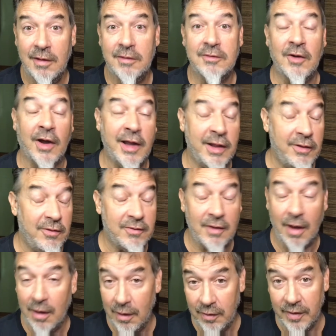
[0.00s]
so I can use
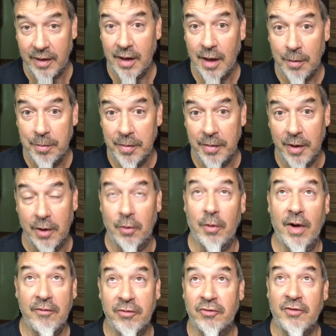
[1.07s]
all the help
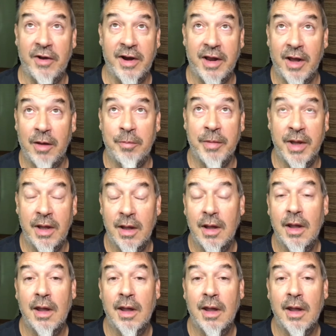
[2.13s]
whoever's trying to help me